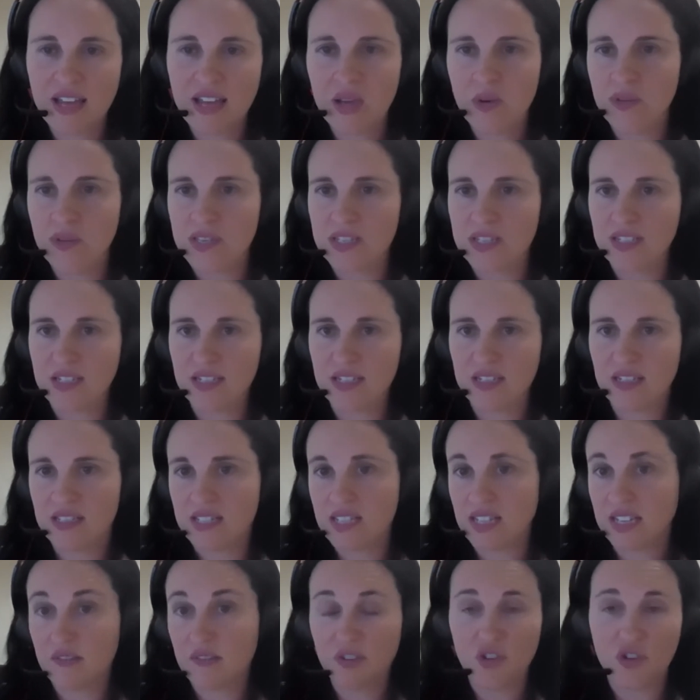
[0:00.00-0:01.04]
It was
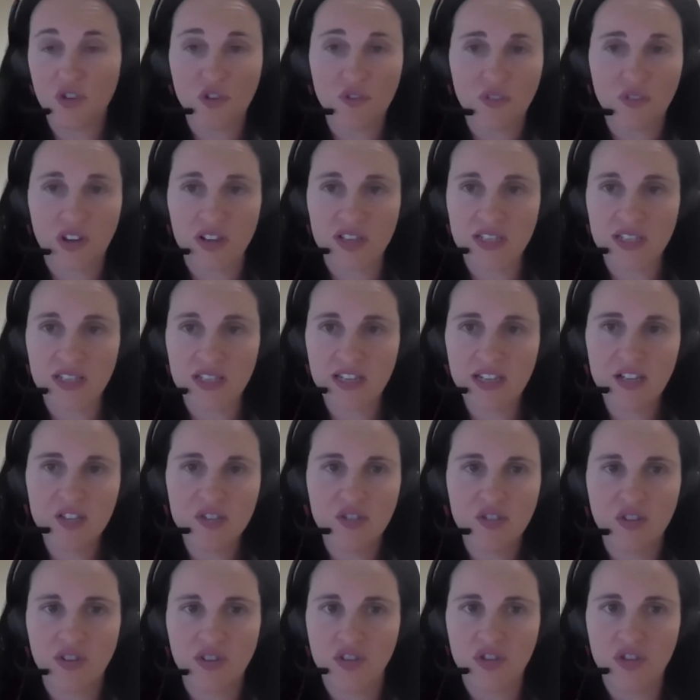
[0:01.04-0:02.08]
delivered universally,
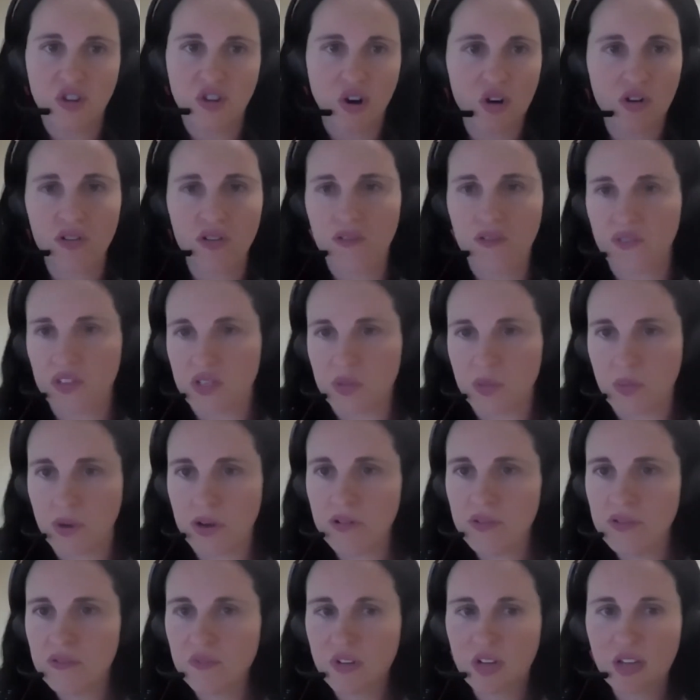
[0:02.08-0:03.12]
so to the whole of Year
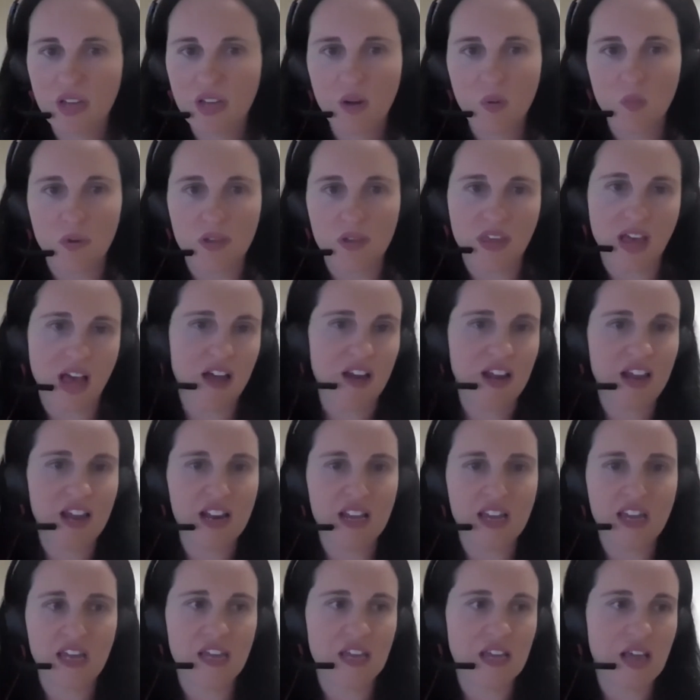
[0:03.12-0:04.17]
12, without
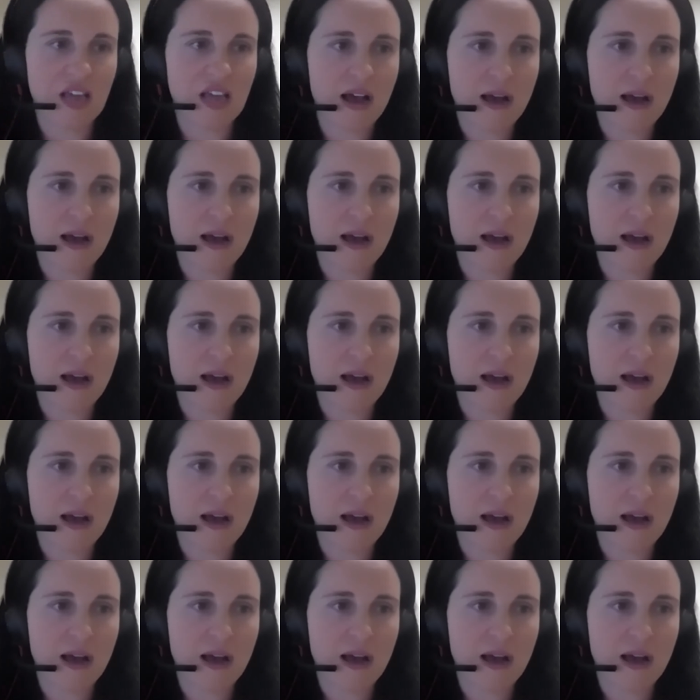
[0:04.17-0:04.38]
any